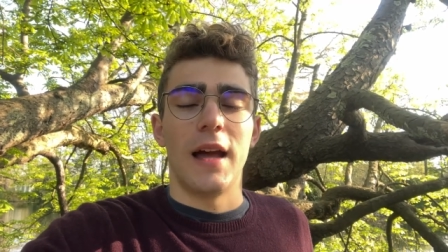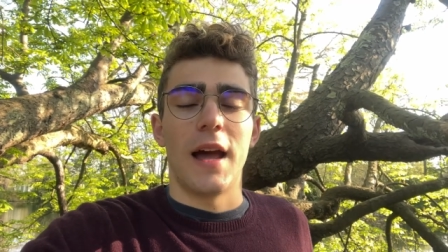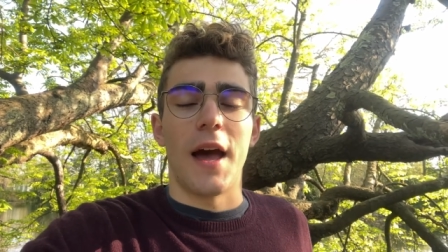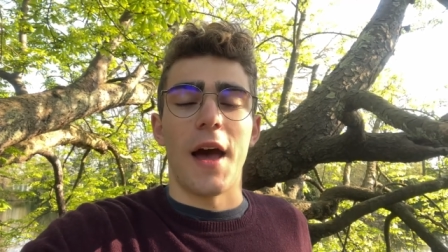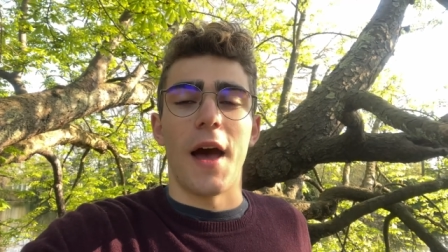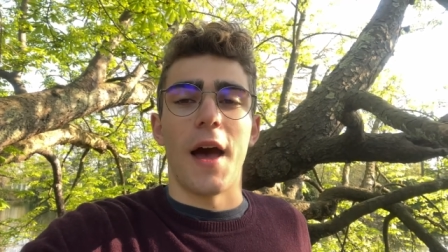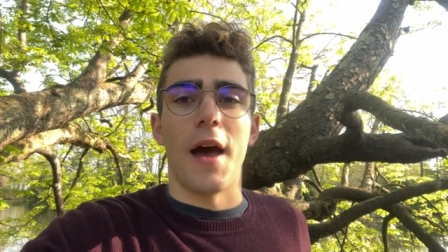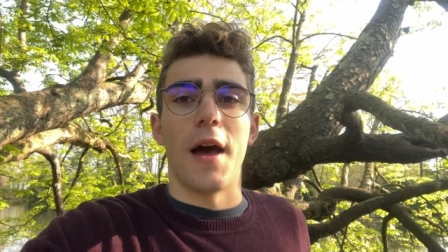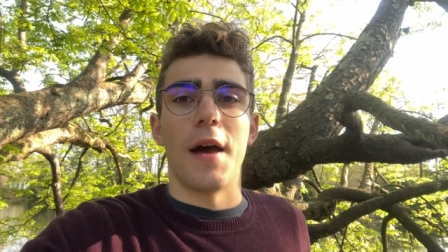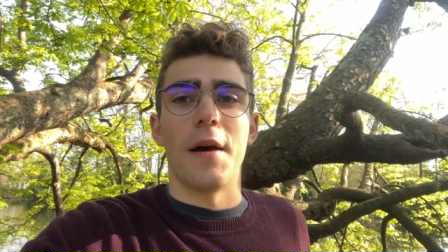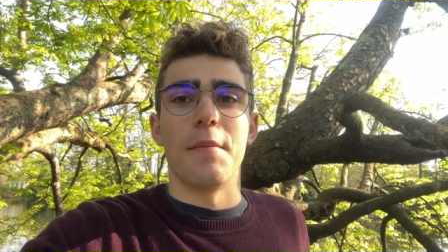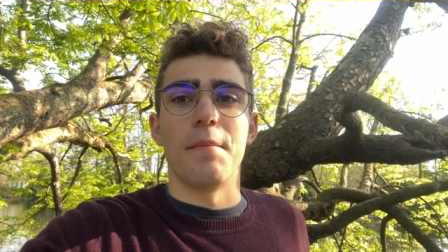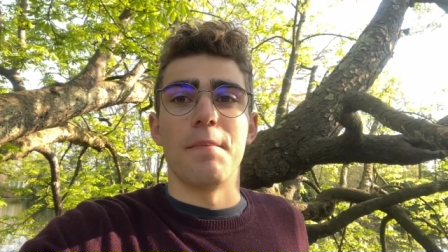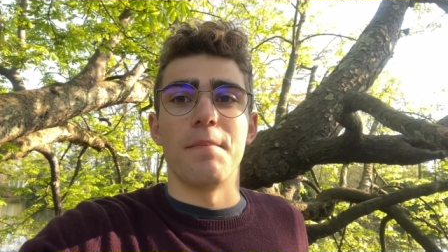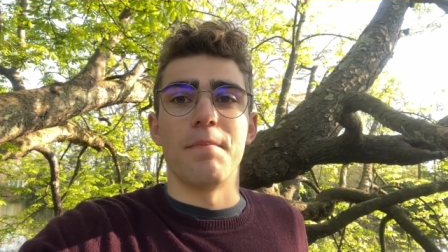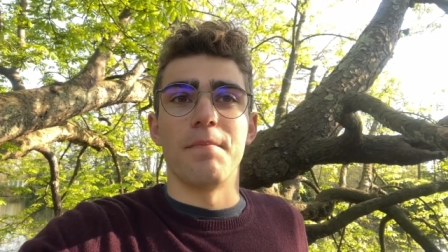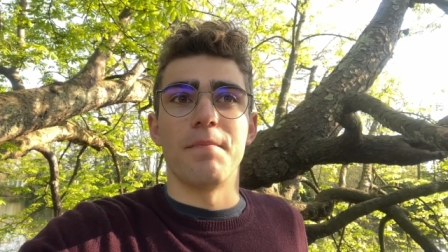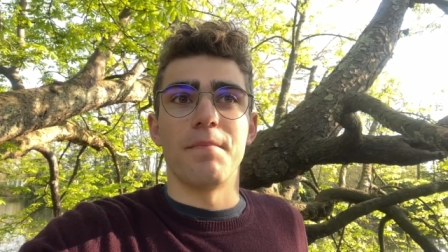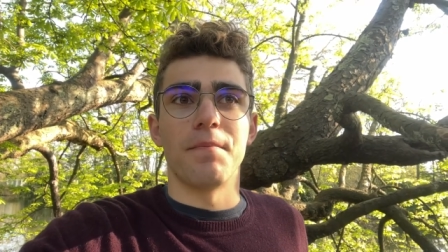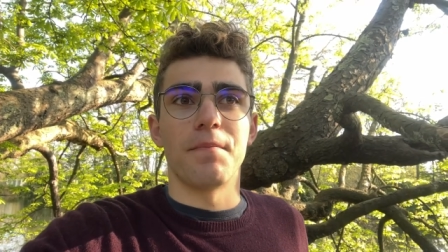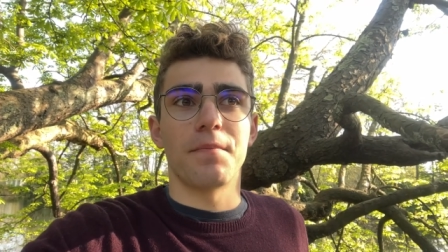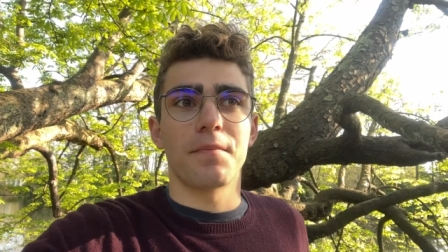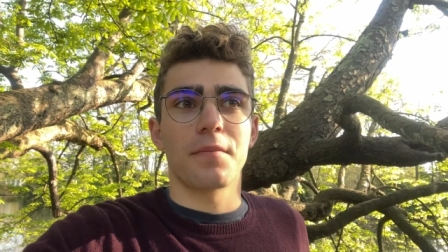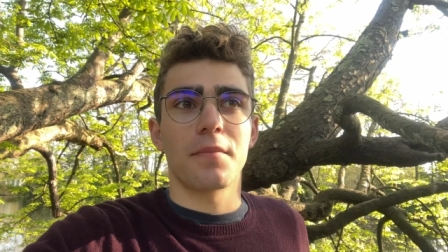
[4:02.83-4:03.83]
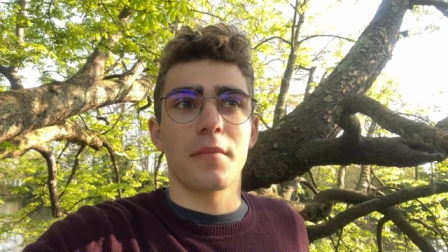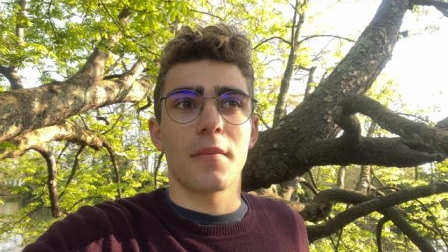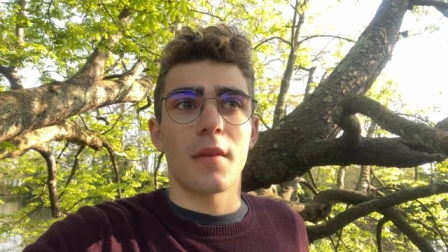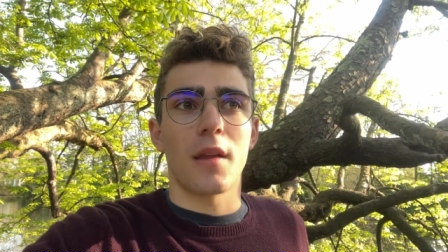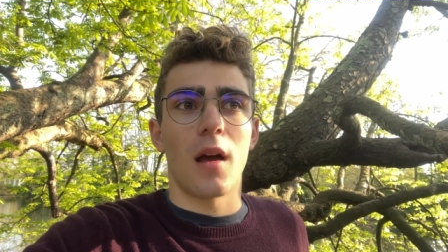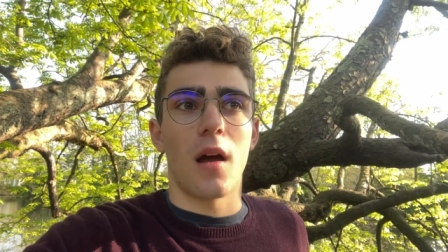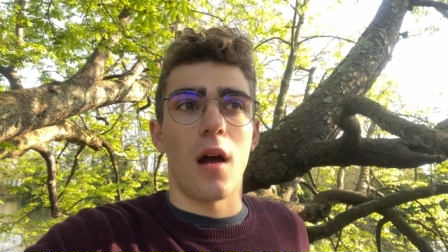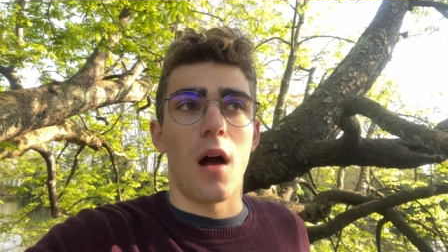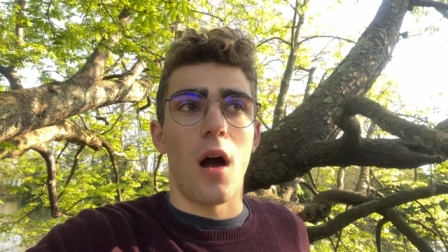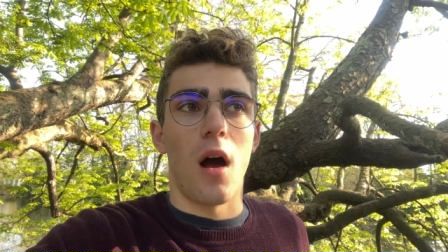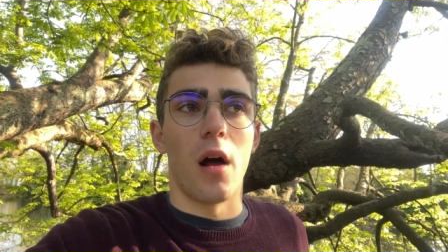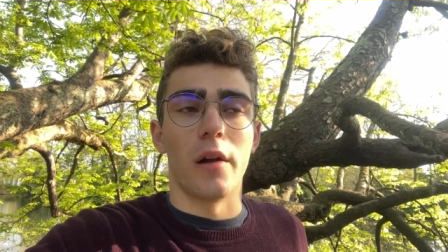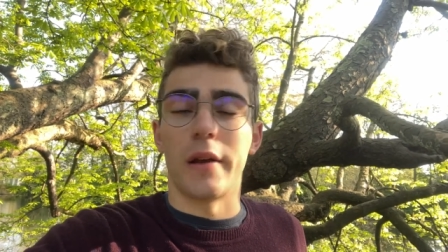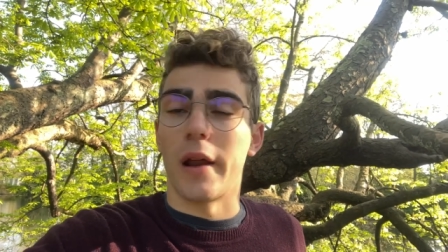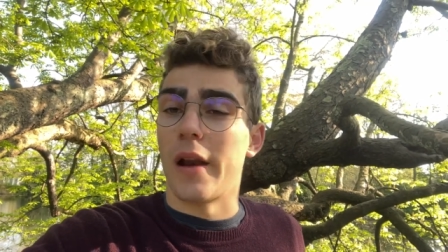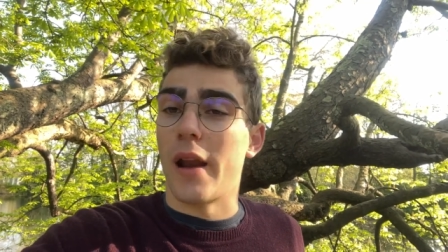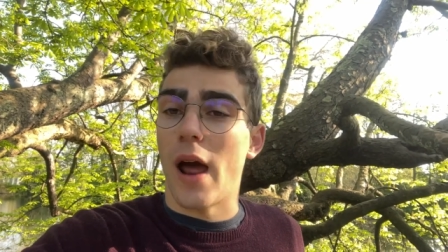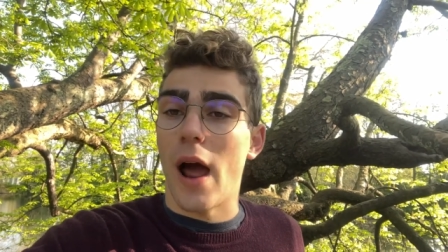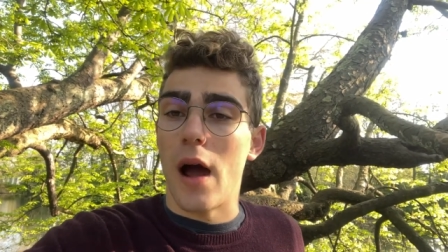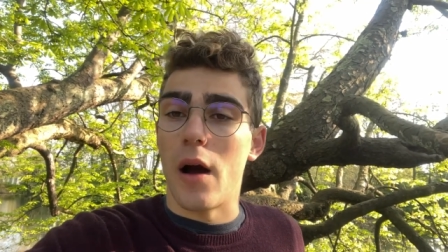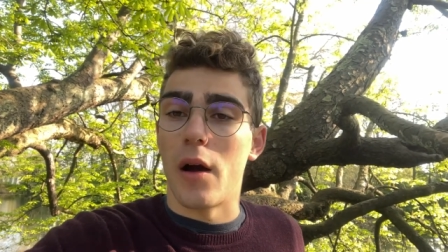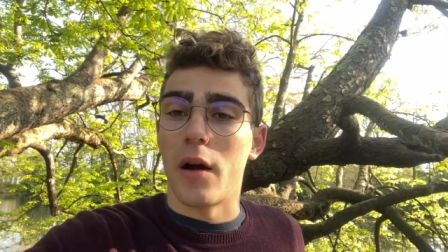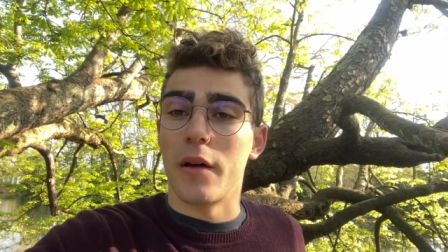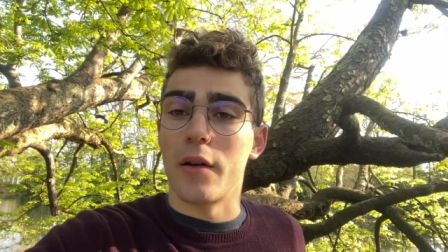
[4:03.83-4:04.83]
I don't know
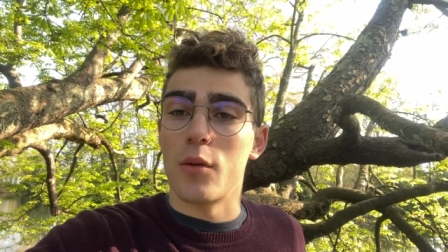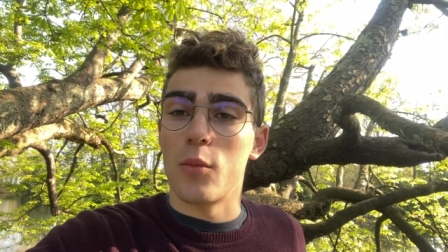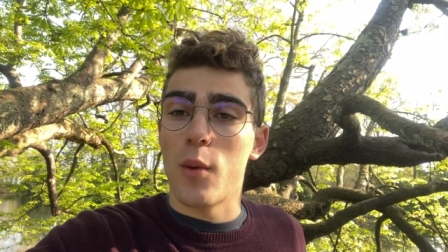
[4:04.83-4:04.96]
how